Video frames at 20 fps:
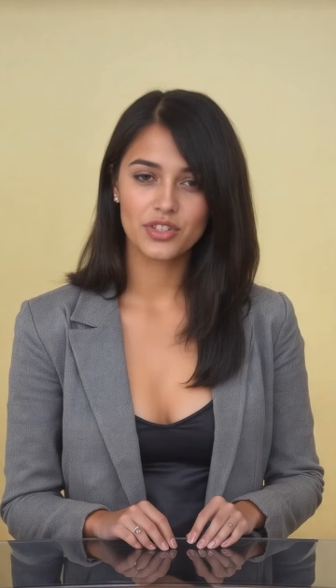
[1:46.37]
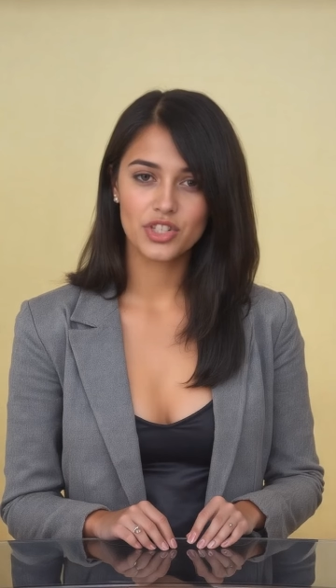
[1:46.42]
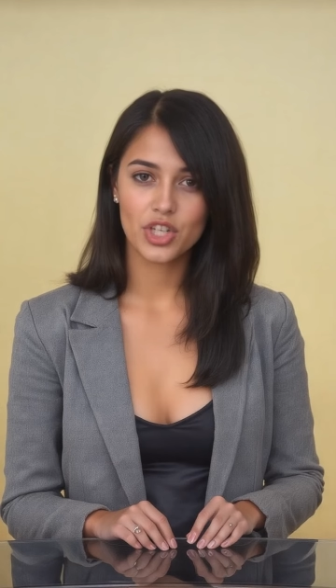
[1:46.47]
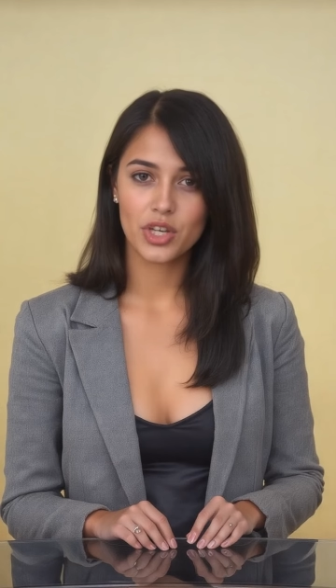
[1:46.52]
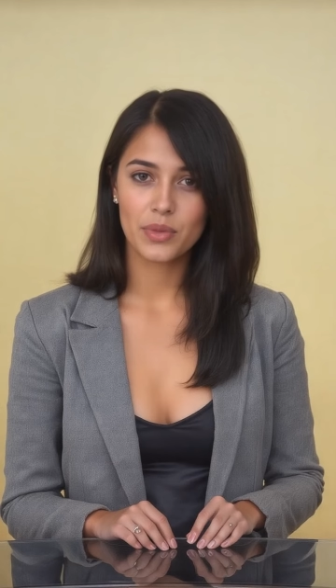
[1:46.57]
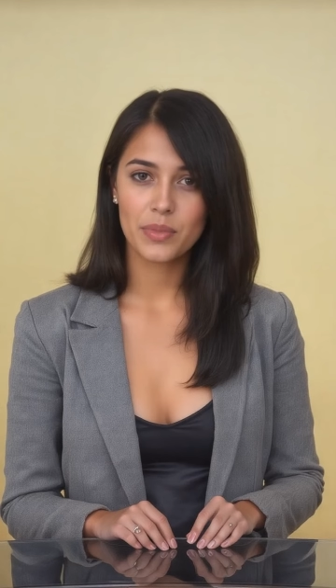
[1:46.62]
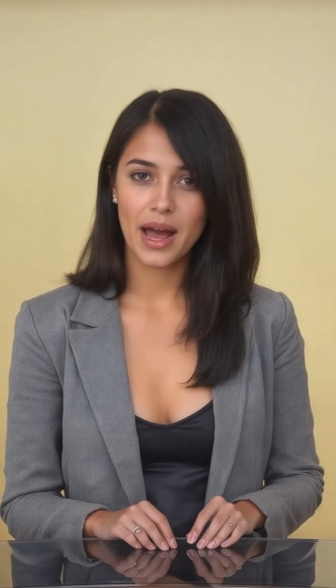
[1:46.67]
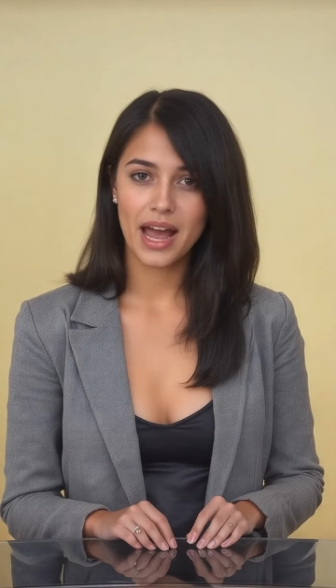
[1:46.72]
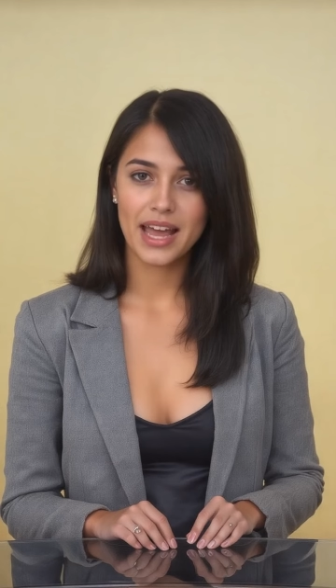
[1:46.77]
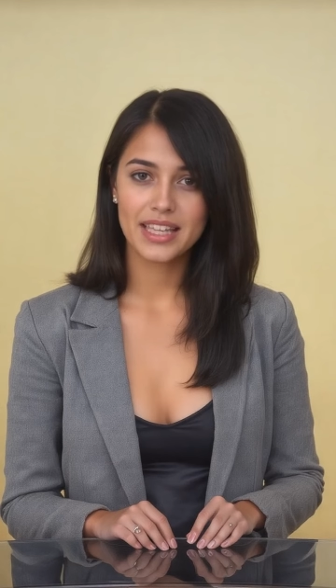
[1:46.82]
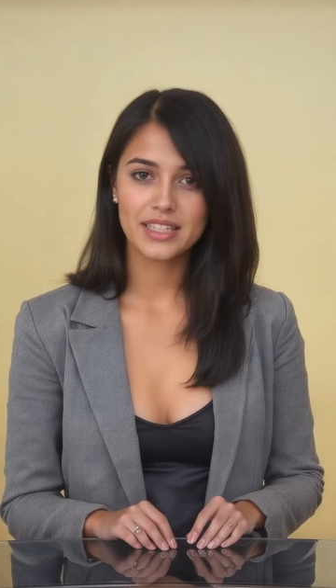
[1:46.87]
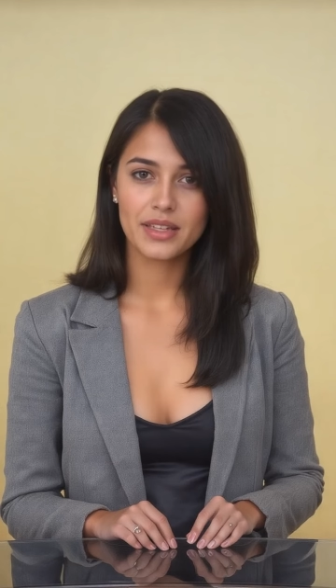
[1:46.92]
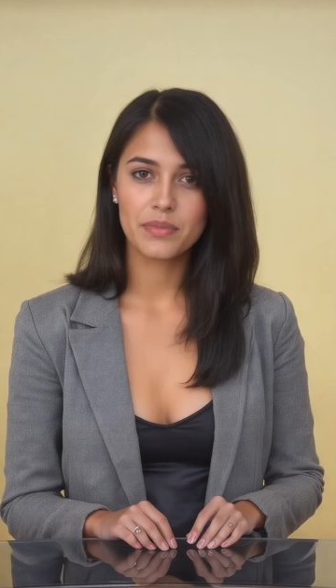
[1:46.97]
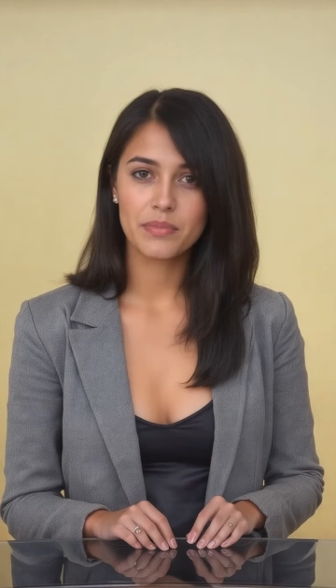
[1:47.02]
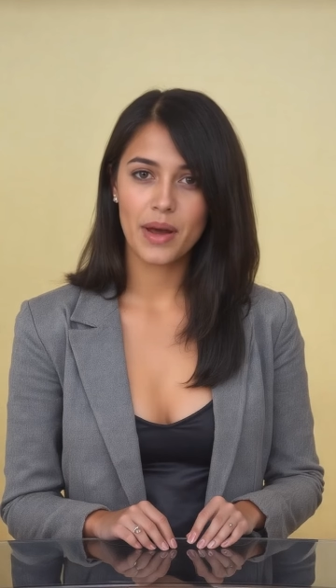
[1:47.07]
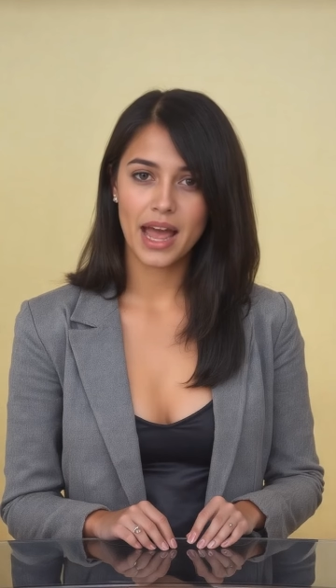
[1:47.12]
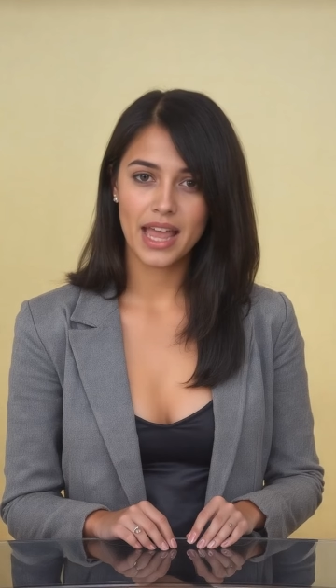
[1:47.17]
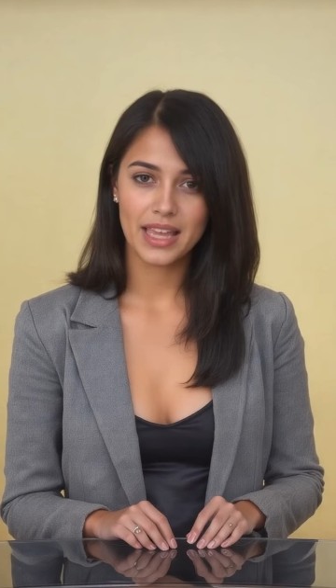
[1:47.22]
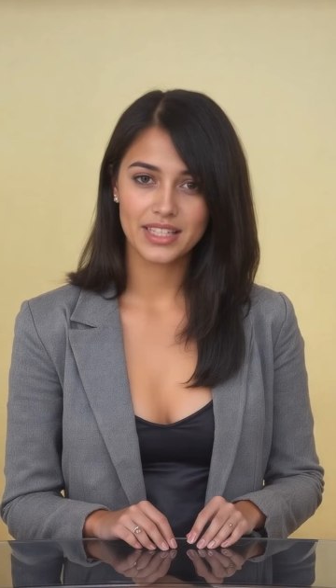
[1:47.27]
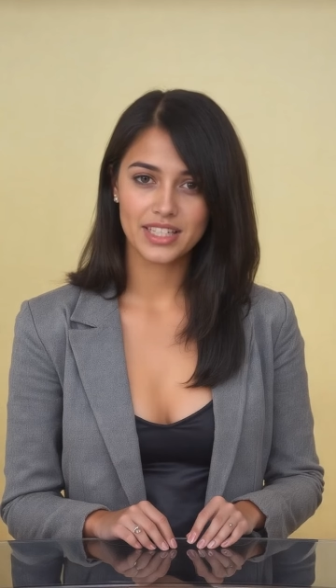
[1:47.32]
2,000
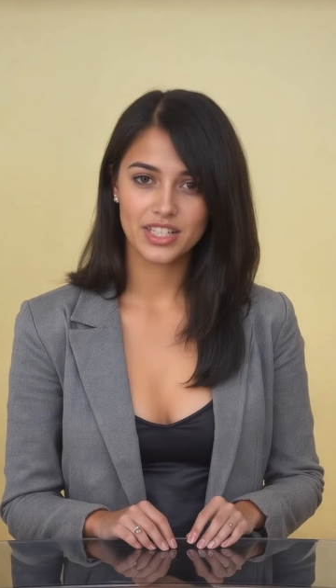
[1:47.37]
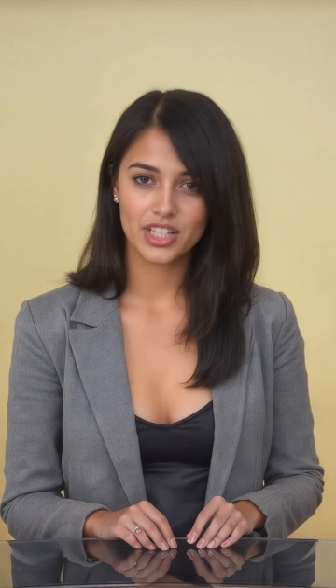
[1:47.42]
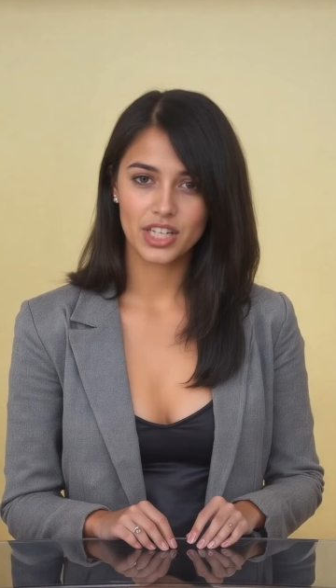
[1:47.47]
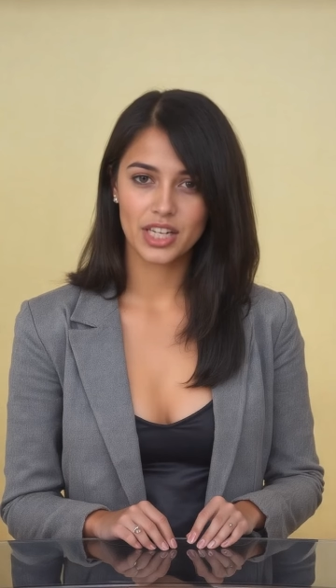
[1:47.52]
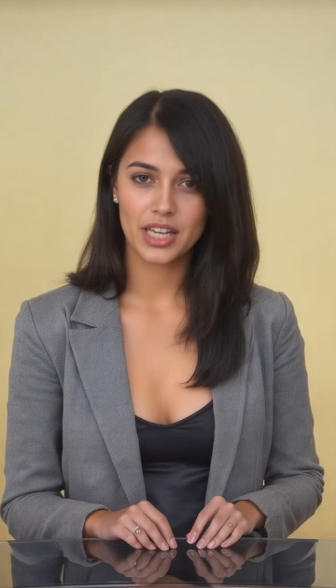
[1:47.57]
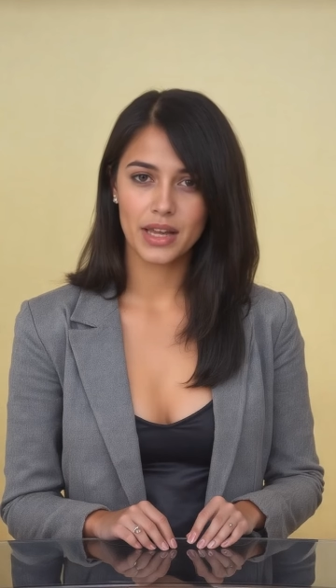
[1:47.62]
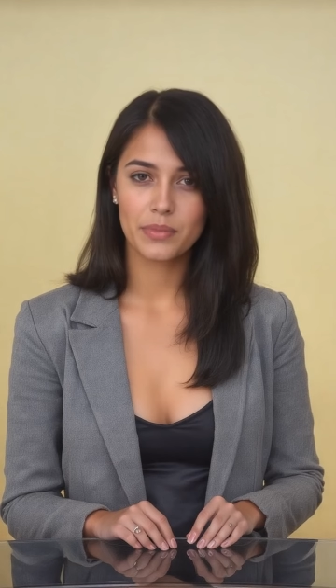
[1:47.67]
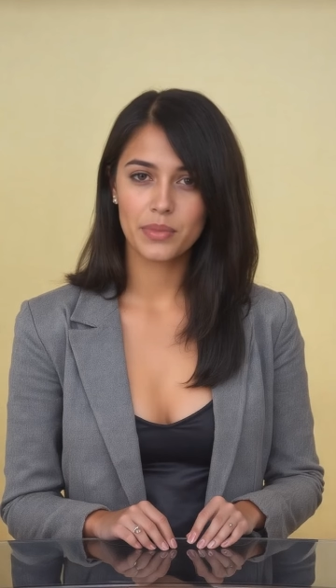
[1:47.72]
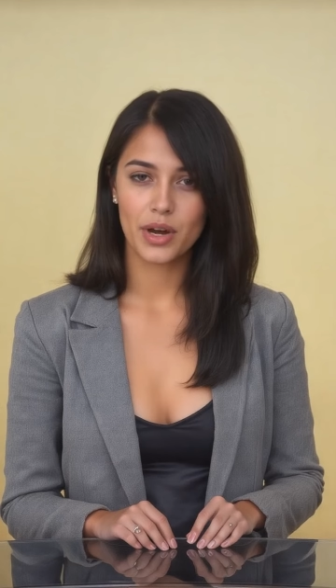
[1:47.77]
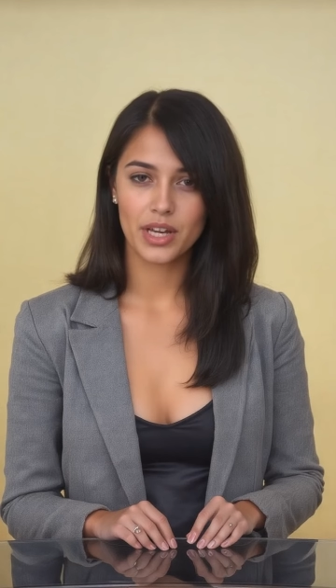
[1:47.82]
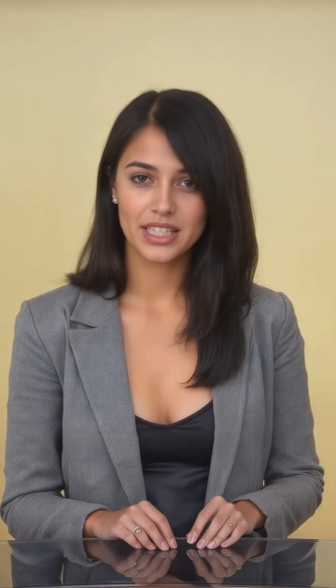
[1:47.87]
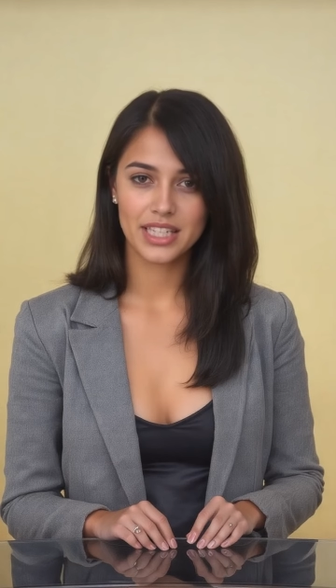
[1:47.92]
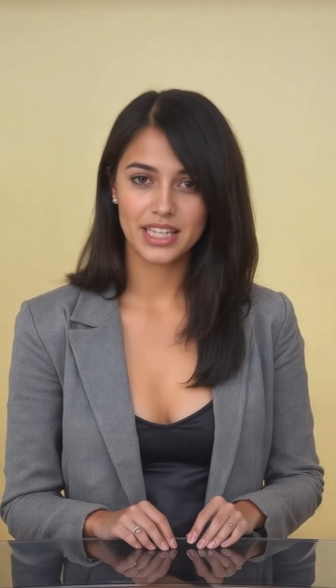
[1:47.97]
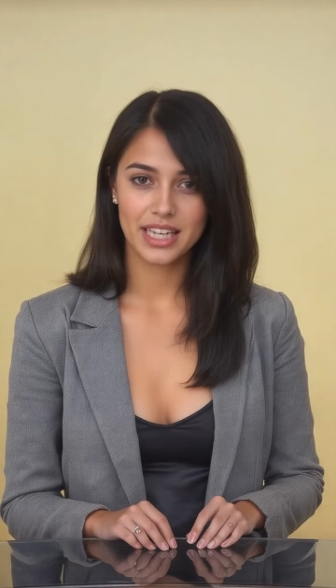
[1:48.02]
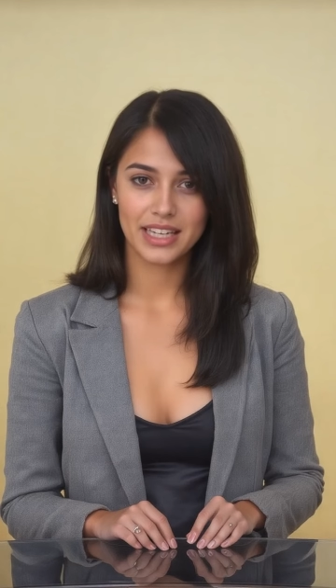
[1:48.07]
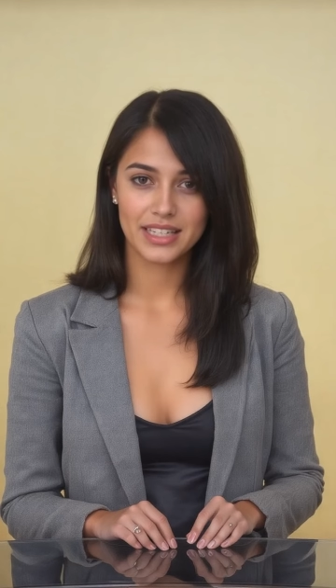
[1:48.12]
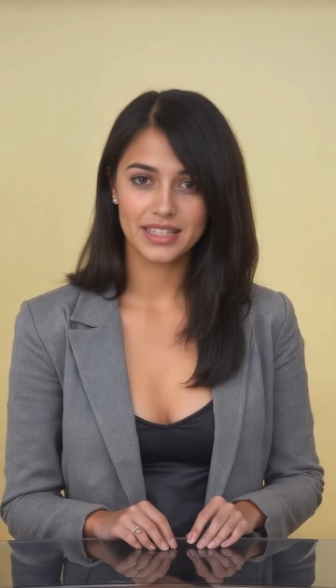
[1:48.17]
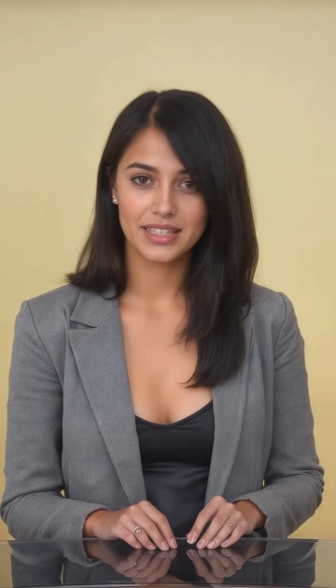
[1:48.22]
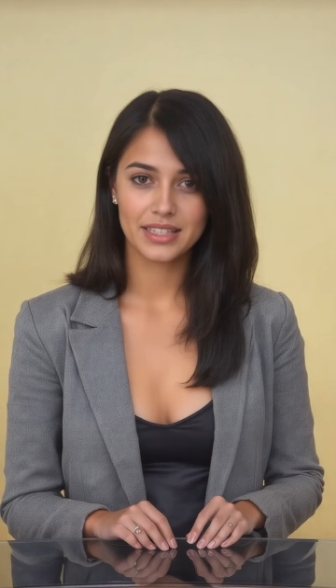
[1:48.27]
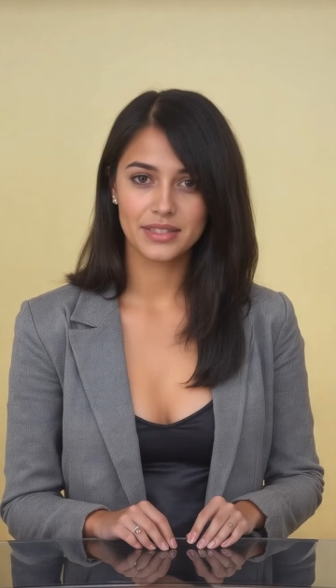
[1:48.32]
Palestinian
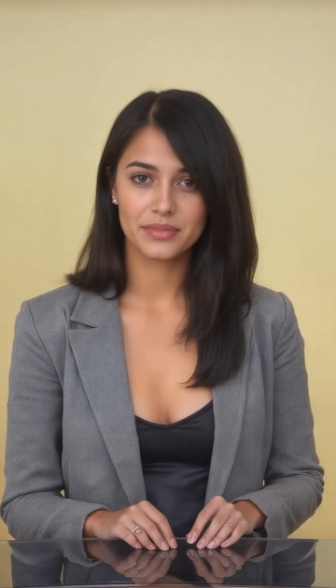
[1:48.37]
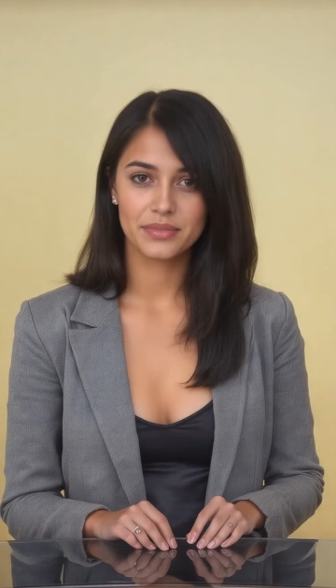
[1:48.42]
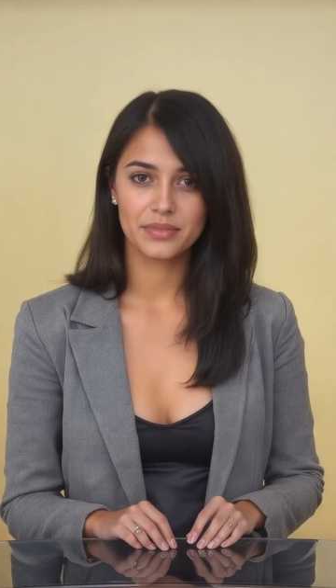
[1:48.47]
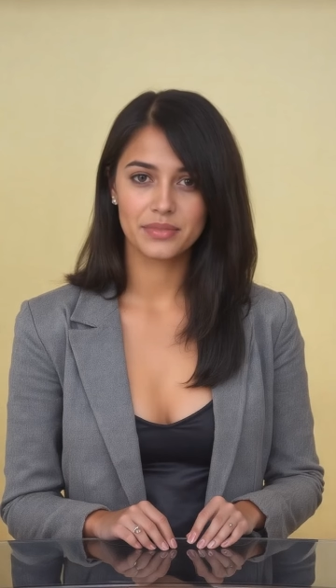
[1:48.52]
prisoners.